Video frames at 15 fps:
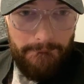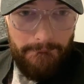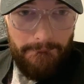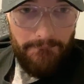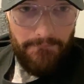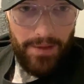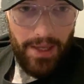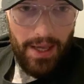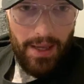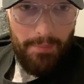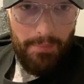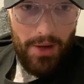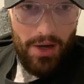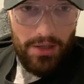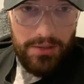Yeah,
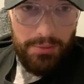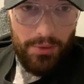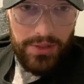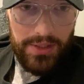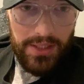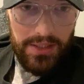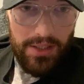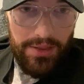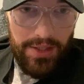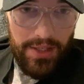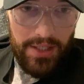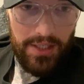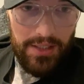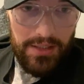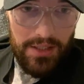Mark's boy says, I
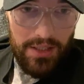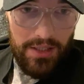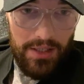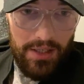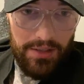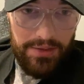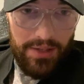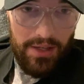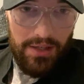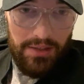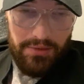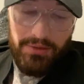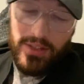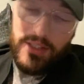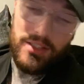think
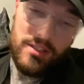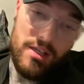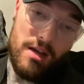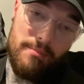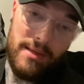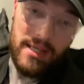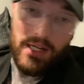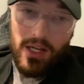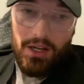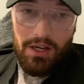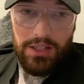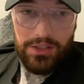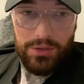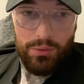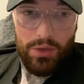this is going back earlier
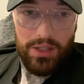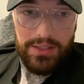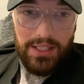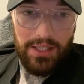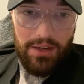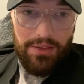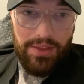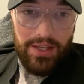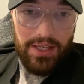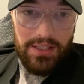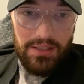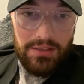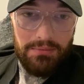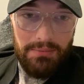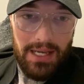to what I said. I think it
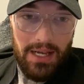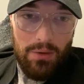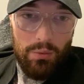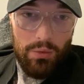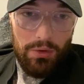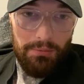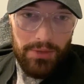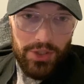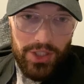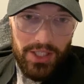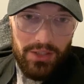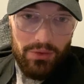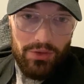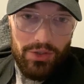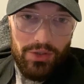doesn't matter what
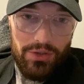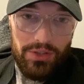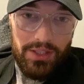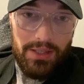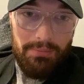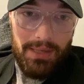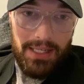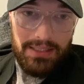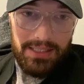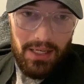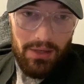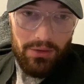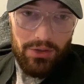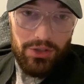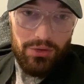machine you're using. It matters
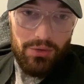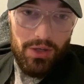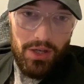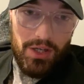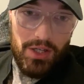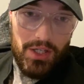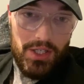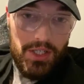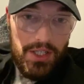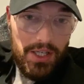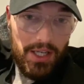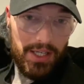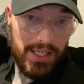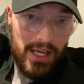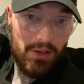how good you are
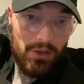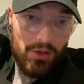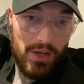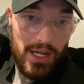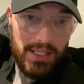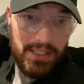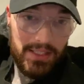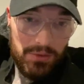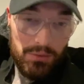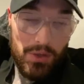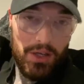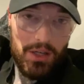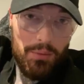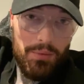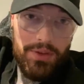and how your hand is
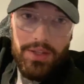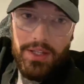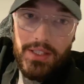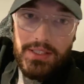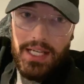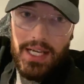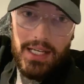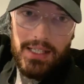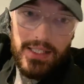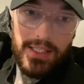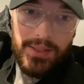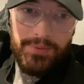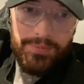working with it. Exactly.